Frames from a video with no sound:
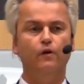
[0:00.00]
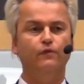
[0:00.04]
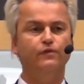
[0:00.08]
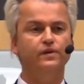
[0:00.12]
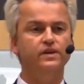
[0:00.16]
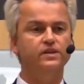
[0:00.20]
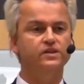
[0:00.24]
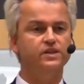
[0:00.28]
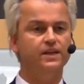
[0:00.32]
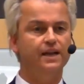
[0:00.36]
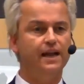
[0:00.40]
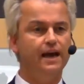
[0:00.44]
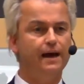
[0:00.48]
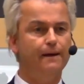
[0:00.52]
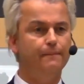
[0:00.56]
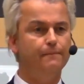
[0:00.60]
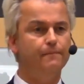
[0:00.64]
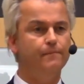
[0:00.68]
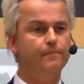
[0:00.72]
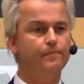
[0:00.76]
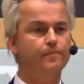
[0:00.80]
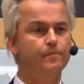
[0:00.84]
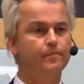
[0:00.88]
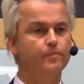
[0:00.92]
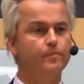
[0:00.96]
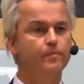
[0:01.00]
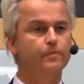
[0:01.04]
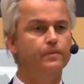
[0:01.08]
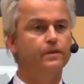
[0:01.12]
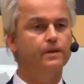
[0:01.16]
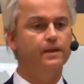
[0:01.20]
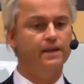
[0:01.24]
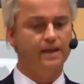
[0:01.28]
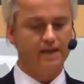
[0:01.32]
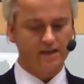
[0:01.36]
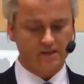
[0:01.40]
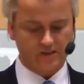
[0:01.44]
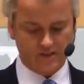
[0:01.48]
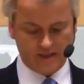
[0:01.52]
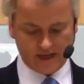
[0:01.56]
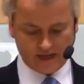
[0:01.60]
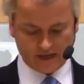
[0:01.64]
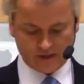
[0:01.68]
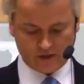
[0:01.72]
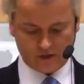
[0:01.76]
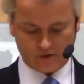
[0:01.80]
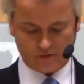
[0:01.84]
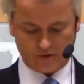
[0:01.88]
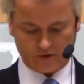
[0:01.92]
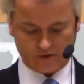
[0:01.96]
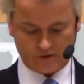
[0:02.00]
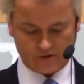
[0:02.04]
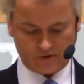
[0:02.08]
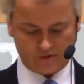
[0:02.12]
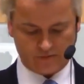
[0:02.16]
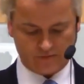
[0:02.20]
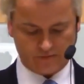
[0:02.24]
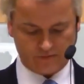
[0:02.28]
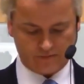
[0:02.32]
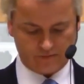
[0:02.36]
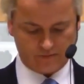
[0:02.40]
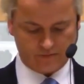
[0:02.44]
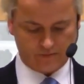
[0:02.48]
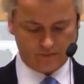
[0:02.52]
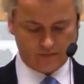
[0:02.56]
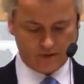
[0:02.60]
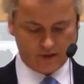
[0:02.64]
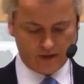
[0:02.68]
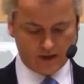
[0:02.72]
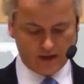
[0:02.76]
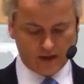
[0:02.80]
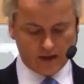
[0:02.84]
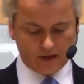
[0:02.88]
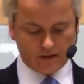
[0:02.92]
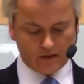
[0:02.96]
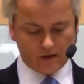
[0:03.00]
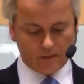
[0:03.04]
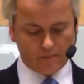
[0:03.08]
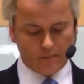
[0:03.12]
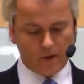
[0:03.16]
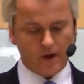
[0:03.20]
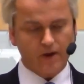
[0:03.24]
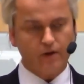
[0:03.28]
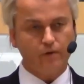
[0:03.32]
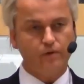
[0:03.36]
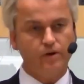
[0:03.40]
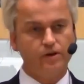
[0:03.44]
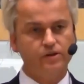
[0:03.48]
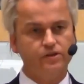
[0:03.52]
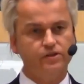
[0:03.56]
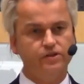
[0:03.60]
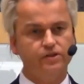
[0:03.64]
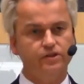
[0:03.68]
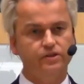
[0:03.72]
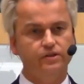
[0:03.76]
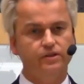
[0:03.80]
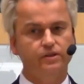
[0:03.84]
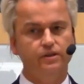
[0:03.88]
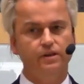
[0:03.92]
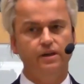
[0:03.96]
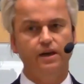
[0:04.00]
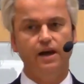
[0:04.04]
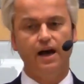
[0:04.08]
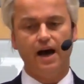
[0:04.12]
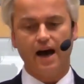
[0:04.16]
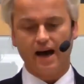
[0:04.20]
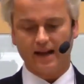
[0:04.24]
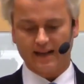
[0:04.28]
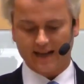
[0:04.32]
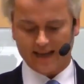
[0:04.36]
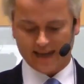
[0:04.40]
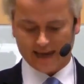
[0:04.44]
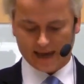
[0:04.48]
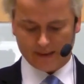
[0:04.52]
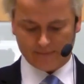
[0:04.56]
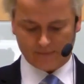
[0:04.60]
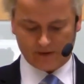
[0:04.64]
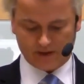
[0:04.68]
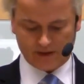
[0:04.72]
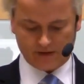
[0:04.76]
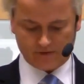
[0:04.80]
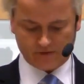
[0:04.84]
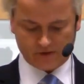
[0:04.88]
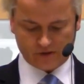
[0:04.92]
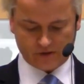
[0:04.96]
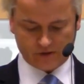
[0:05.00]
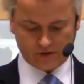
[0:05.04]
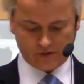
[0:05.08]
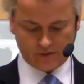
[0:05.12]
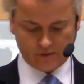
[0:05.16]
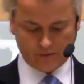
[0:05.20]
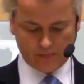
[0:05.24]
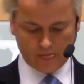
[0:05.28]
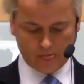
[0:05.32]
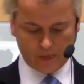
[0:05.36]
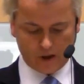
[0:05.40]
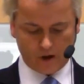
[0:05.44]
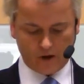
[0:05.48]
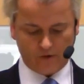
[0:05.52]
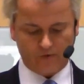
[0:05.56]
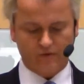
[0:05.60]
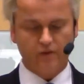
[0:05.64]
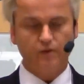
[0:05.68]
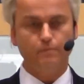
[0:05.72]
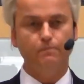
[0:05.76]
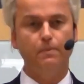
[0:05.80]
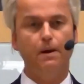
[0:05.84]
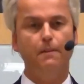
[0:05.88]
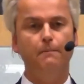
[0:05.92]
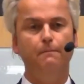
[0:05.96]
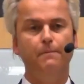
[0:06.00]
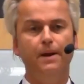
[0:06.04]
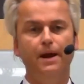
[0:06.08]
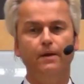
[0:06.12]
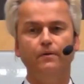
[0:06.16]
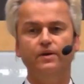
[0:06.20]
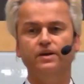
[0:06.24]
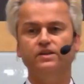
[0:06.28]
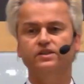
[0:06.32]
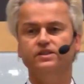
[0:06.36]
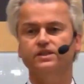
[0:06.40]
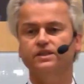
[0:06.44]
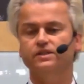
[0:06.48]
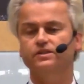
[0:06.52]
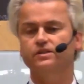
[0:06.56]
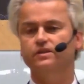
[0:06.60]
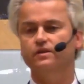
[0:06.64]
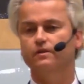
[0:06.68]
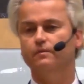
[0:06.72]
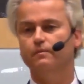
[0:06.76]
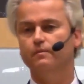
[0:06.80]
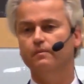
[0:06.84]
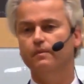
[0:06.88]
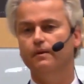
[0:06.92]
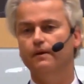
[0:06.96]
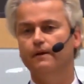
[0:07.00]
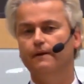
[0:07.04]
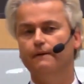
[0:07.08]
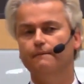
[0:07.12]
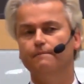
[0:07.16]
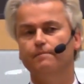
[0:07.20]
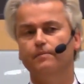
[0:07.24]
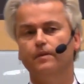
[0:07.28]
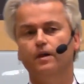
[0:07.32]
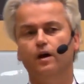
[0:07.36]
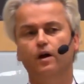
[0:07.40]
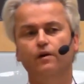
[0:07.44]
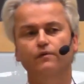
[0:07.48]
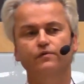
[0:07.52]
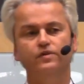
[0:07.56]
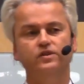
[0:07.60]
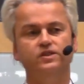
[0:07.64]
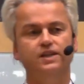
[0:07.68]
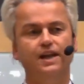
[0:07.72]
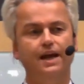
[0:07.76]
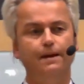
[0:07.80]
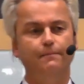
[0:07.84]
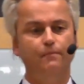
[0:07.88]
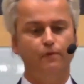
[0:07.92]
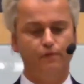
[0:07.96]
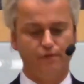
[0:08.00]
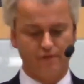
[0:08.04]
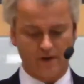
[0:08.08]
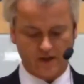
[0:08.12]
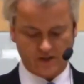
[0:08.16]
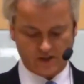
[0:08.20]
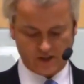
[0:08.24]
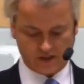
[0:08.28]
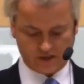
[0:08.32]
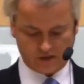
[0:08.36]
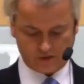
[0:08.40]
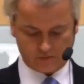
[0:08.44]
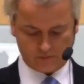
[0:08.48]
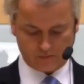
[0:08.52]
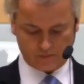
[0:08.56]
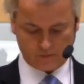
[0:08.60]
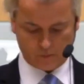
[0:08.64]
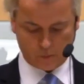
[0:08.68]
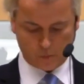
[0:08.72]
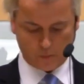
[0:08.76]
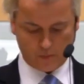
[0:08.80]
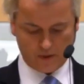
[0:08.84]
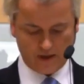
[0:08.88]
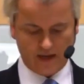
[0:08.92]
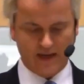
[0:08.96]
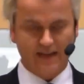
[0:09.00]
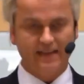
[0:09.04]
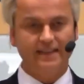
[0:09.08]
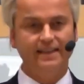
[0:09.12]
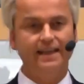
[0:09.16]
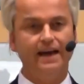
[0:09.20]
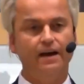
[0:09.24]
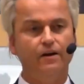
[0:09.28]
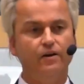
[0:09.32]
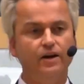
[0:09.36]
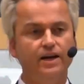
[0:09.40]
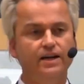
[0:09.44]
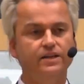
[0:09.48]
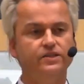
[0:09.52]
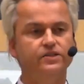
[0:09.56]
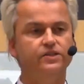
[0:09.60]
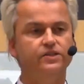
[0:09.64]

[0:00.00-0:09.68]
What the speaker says: of Islam is dangerous. The moderates are the captives of the barbaric system of Islamofascism. There